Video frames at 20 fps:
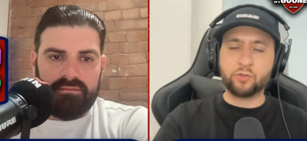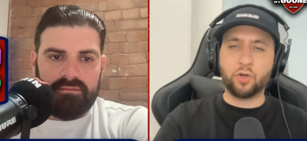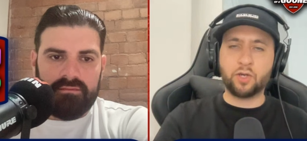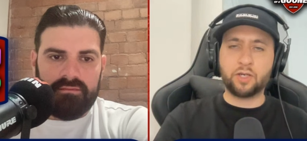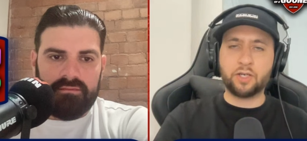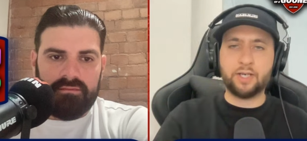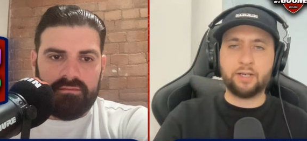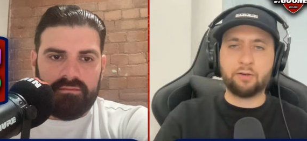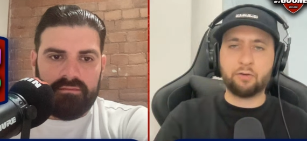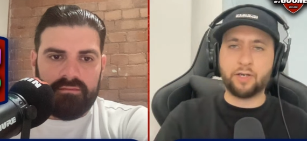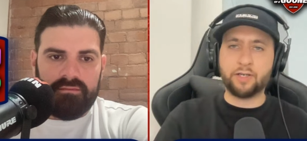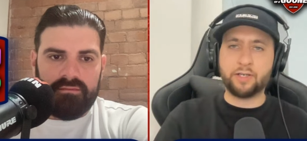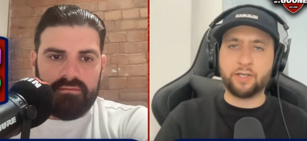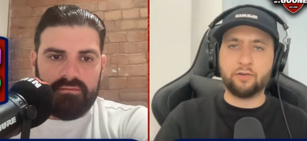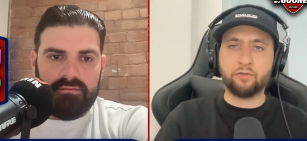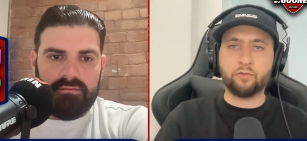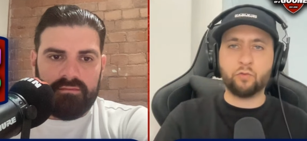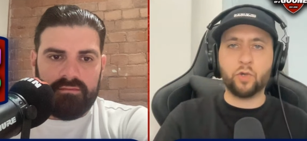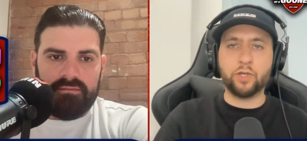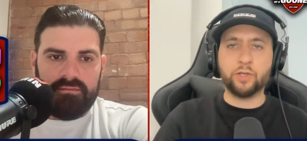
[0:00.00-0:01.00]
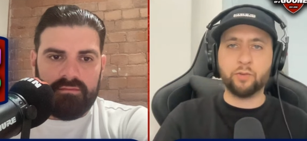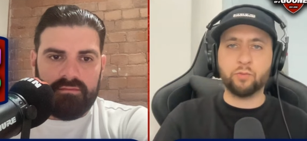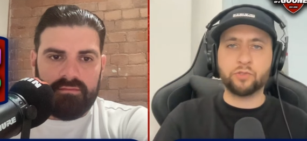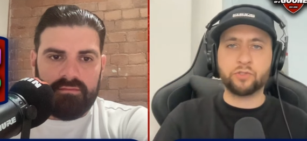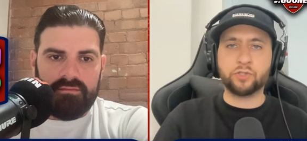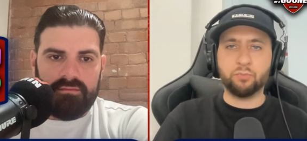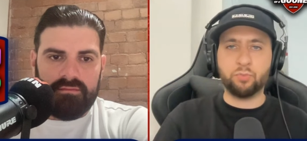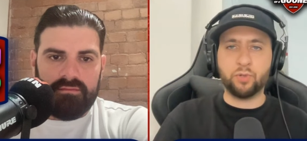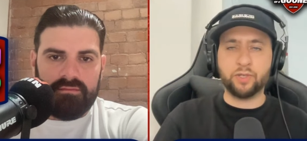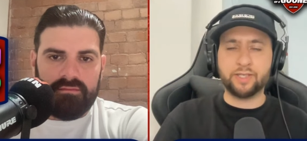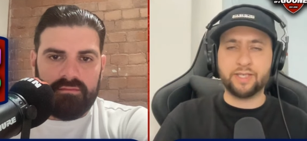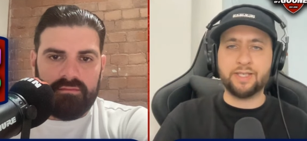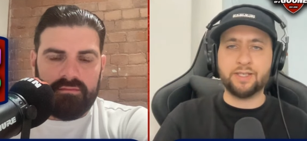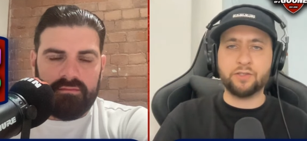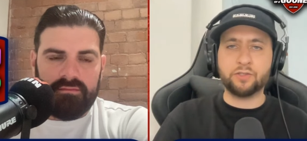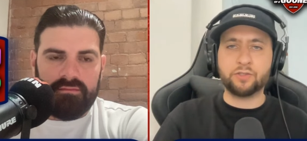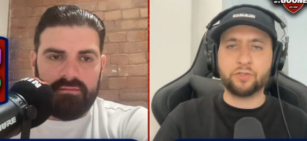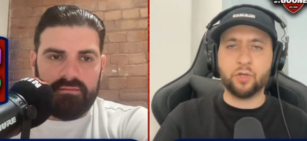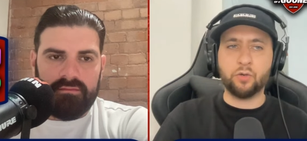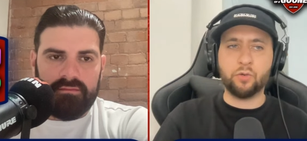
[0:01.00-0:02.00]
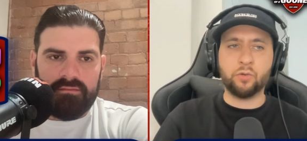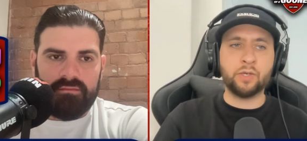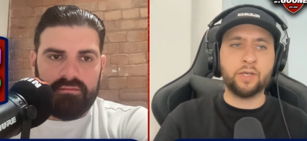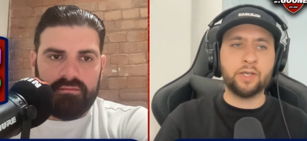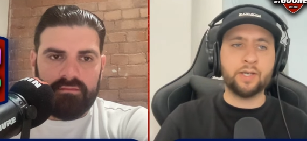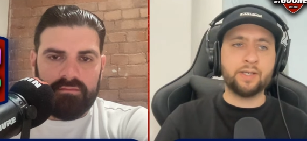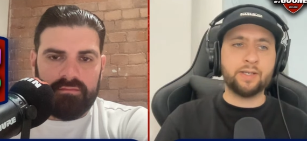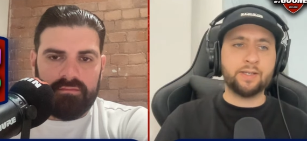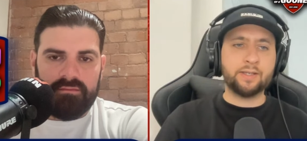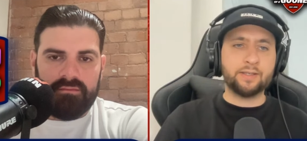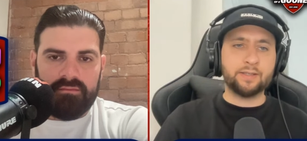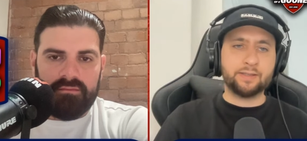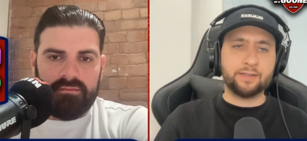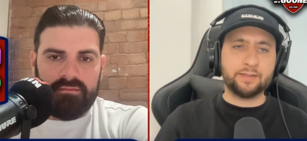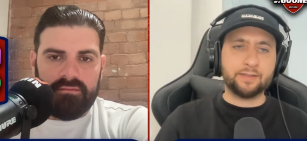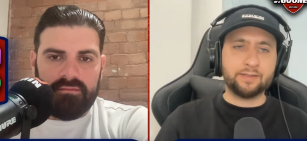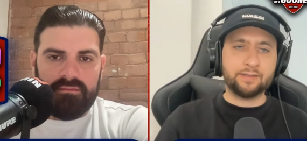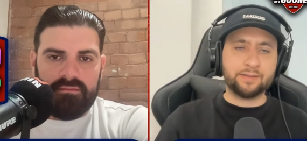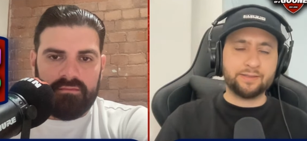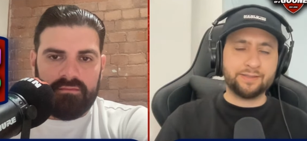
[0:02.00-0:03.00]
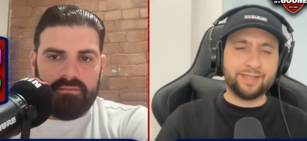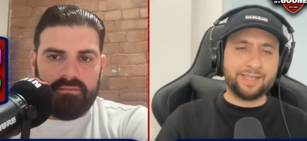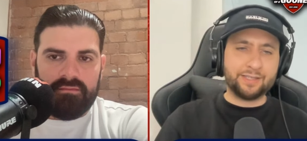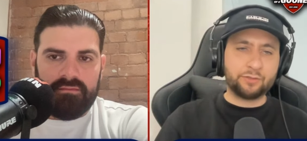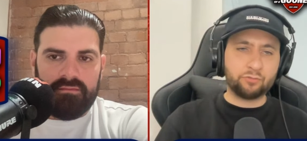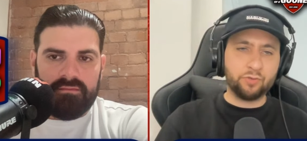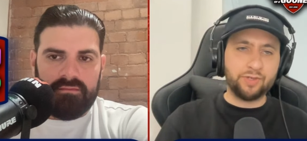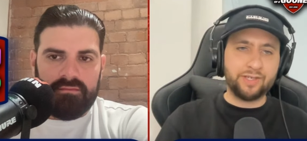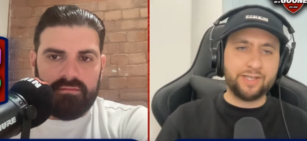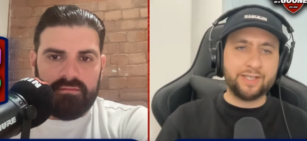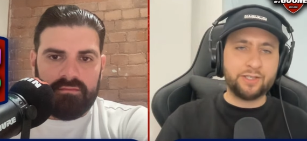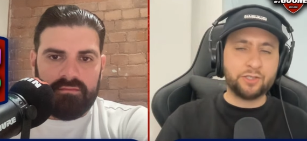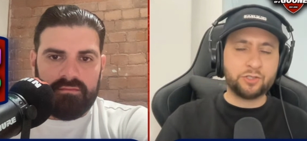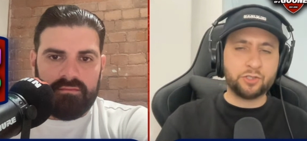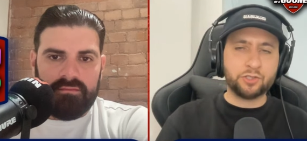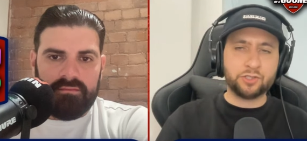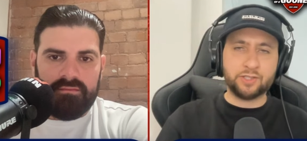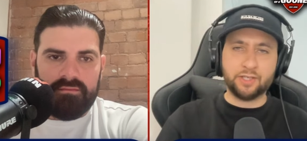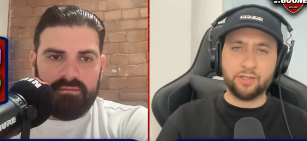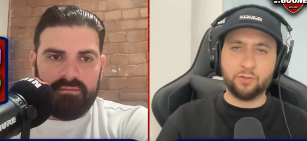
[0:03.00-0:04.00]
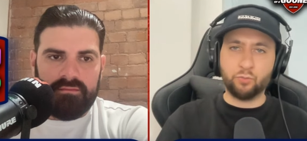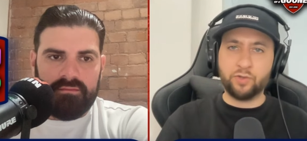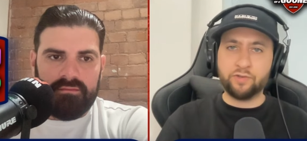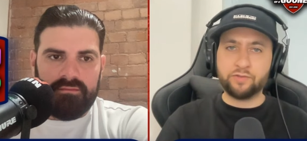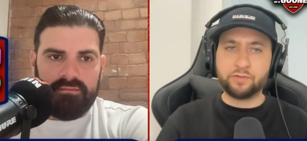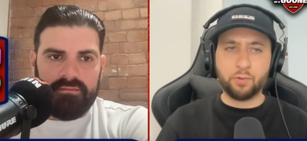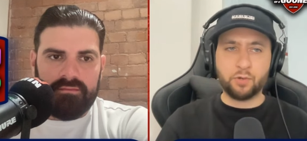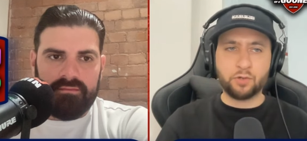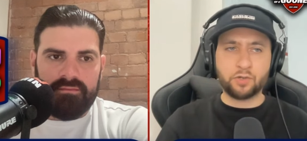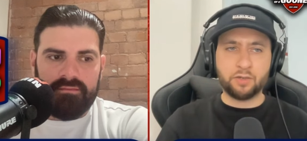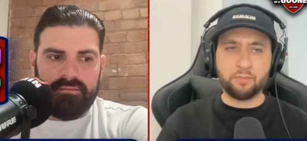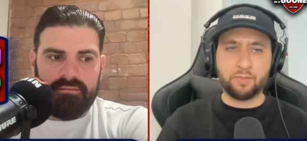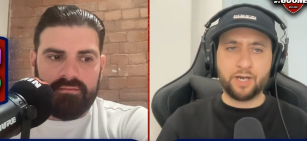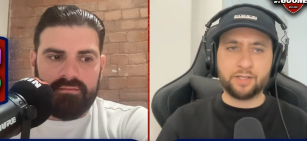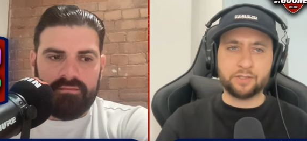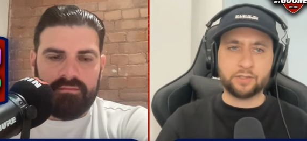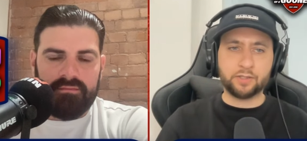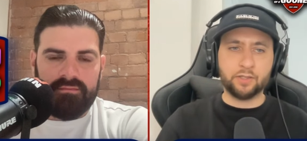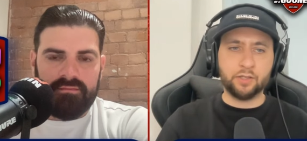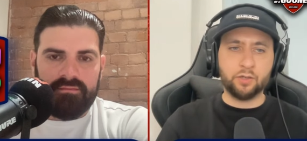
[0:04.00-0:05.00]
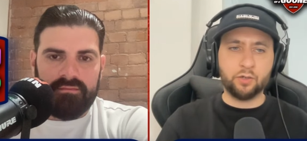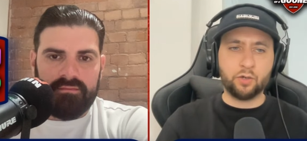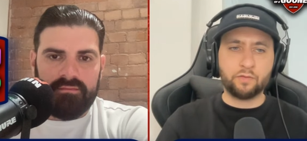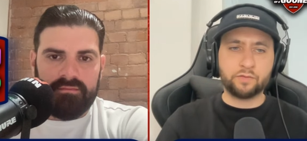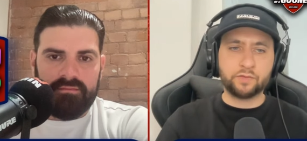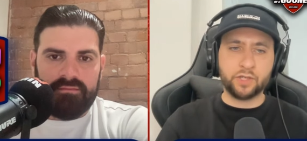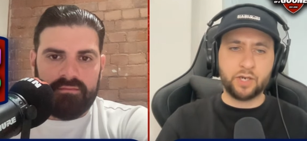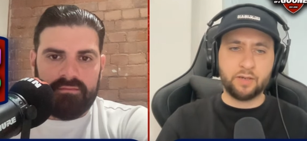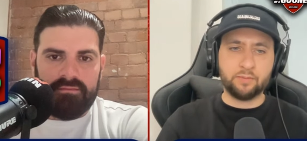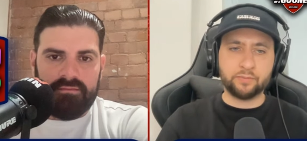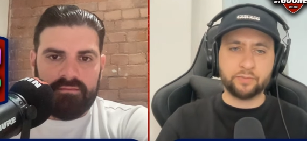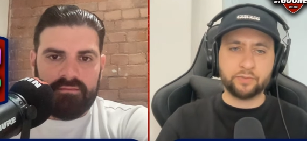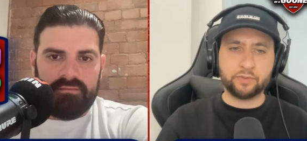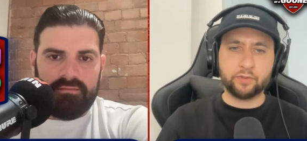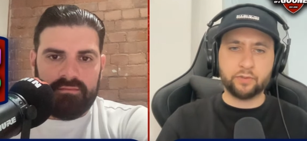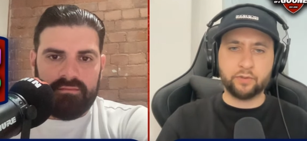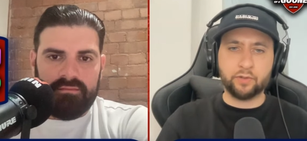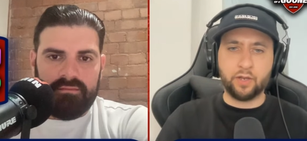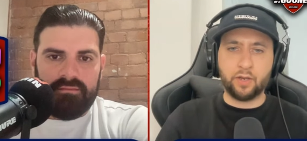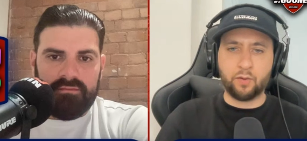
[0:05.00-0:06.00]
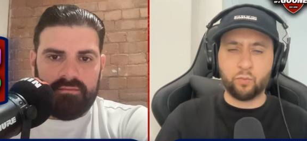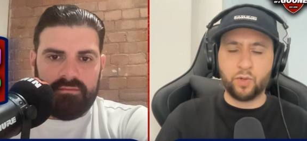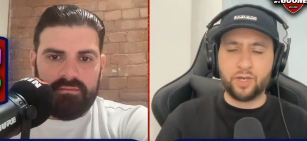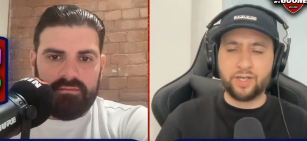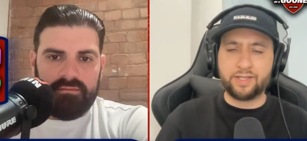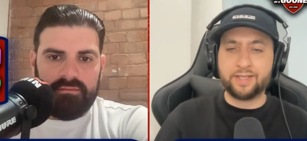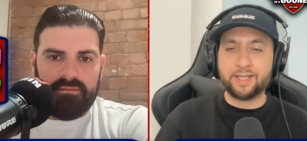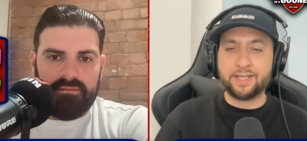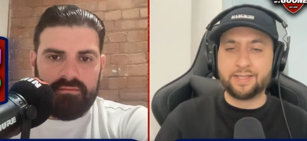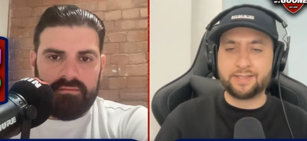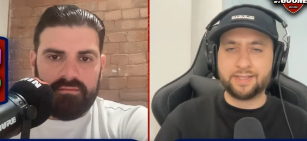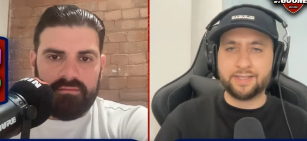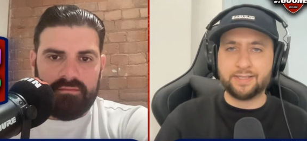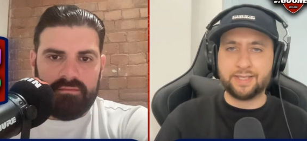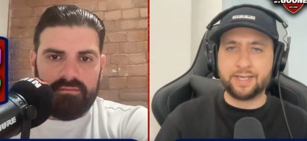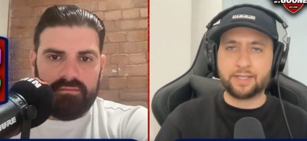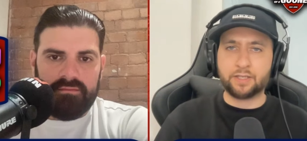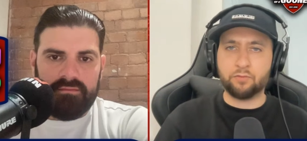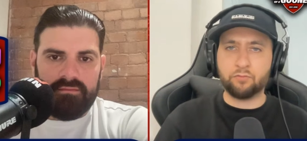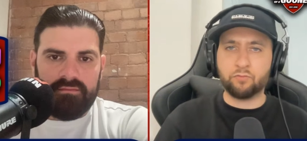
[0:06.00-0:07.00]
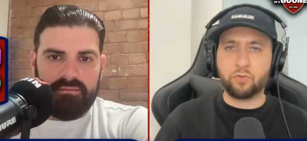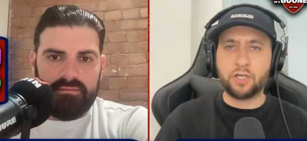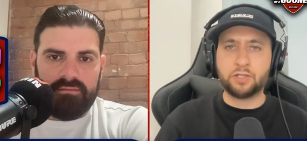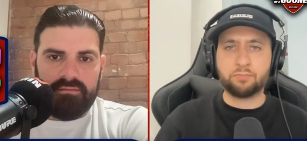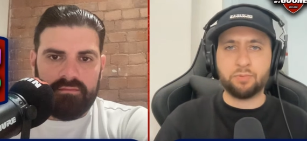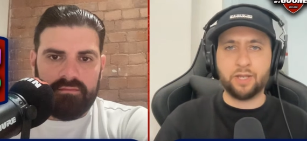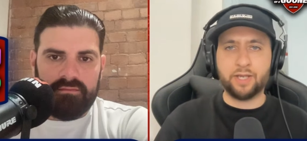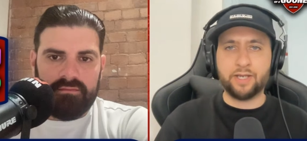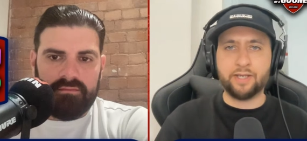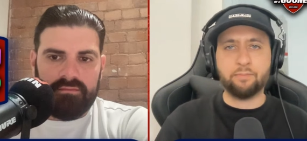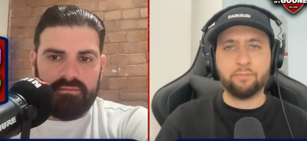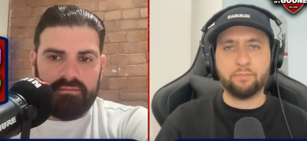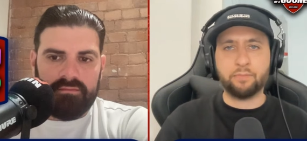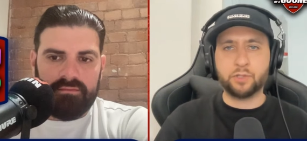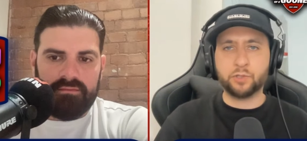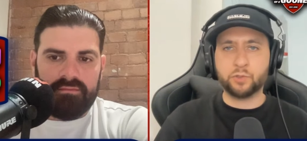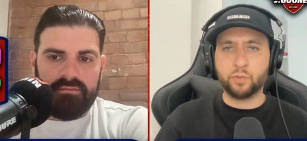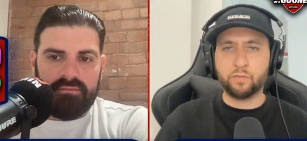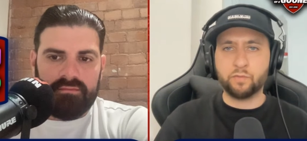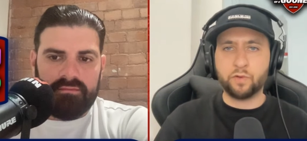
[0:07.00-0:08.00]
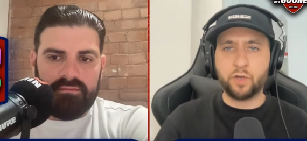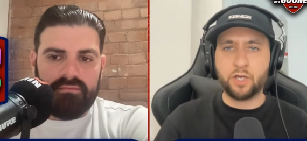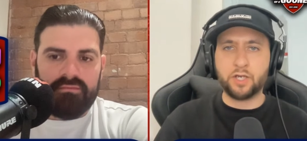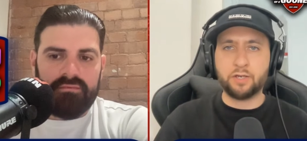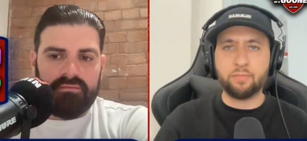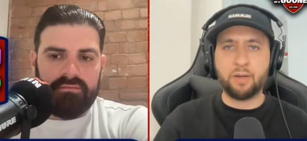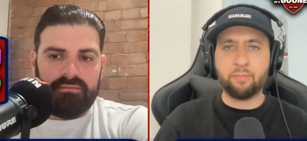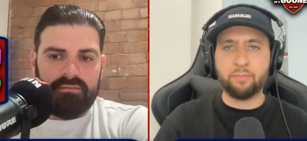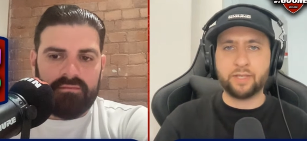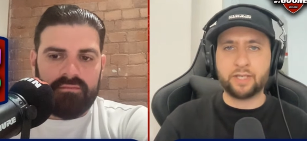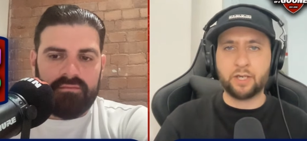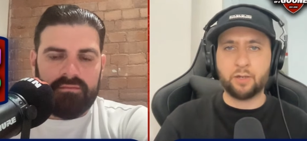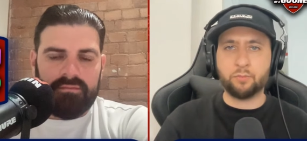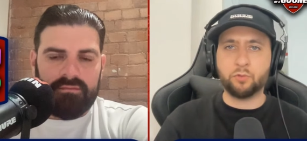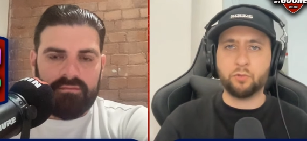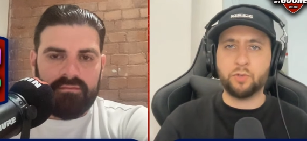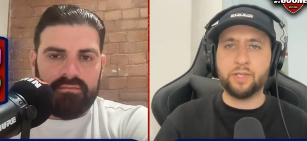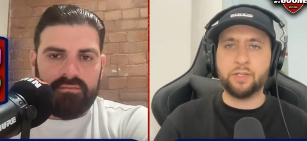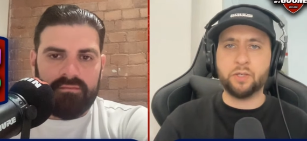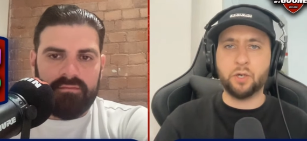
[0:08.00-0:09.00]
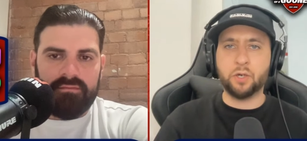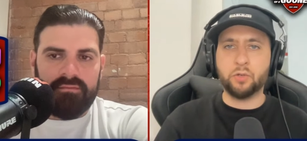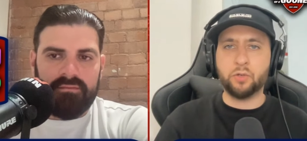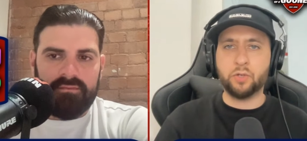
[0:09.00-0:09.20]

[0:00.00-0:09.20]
Speaker 1: a clear idea of what he wants to bring in. So it's really interesting, and we've spoken about this a lot of times. Like, where do they see Declan Rice playing? Because we've heard about Mikel Merino.